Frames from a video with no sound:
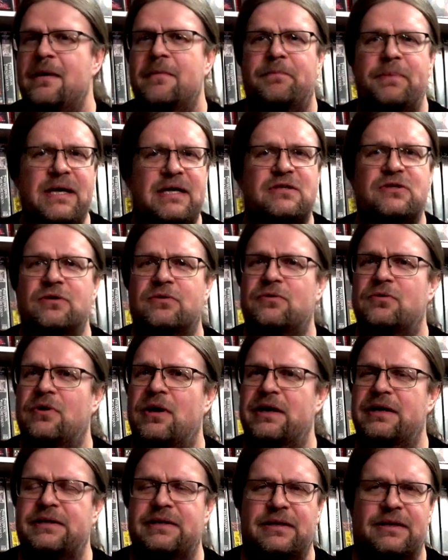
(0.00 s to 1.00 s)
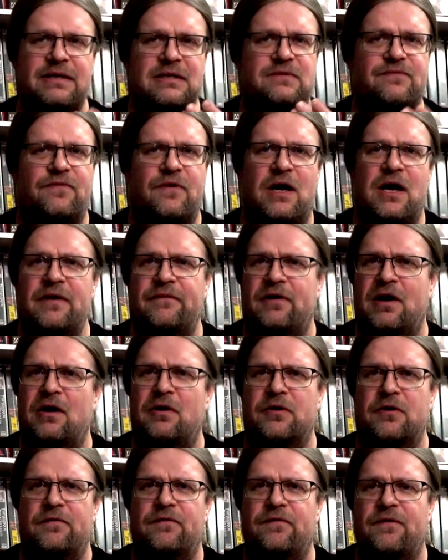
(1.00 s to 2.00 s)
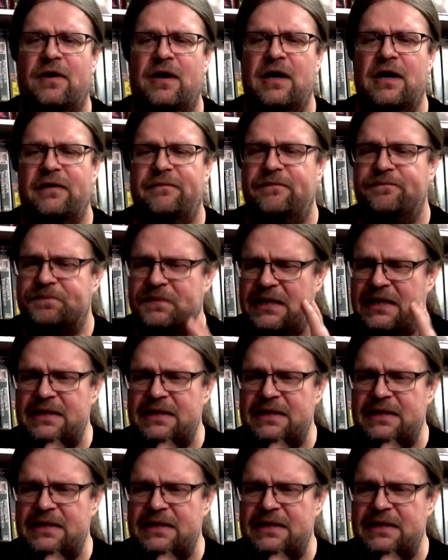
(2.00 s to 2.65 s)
picture quality is 5 out of 5.